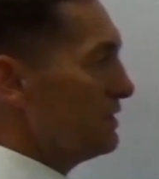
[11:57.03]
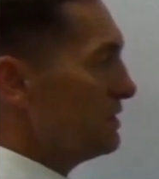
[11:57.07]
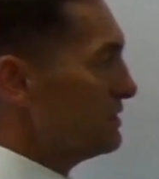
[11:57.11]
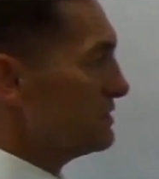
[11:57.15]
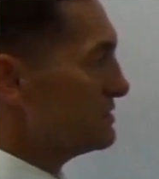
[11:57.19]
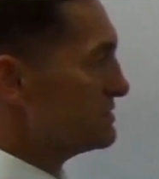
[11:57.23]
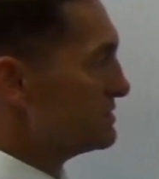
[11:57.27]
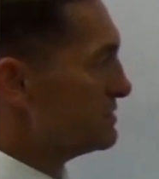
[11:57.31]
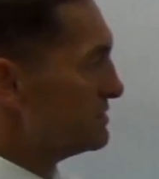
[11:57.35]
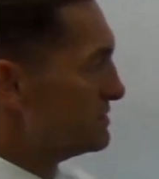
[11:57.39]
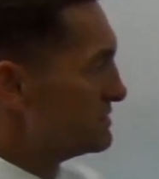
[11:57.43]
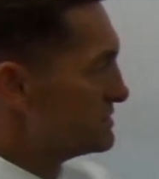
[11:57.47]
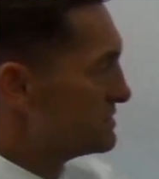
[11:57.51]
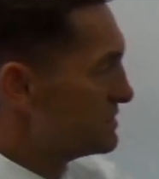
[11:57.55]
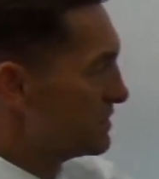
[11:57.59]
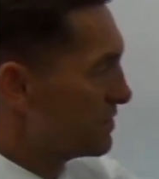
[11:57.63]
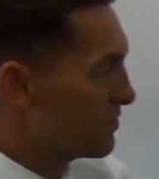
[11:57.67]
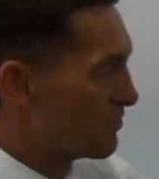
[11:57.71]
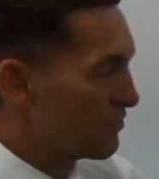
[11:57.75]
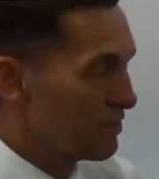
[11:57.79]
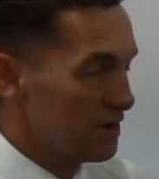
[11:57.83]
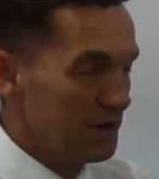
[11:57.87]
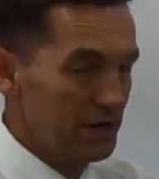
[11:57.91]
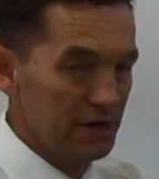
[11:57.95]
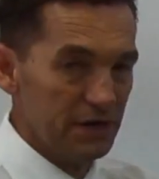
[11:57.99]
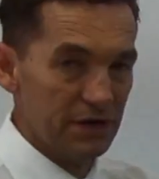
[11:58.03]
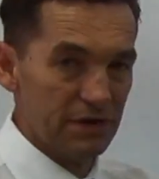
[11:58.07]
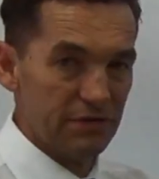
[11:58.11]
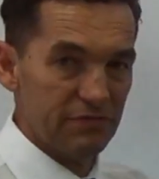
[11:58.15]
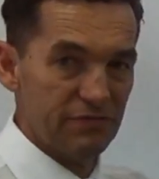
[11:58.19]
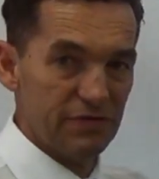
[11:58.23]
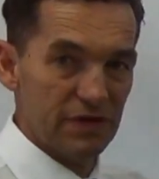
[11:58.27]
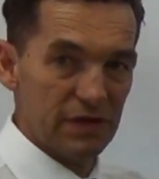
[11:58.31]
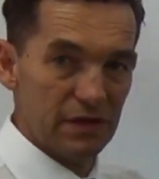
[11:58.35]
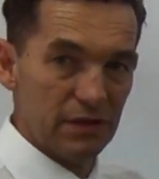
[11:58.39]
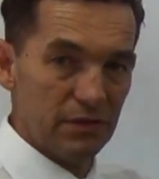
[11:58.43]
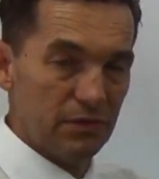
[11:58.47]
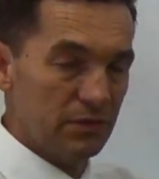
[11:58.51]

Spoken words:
So that's the gradient of that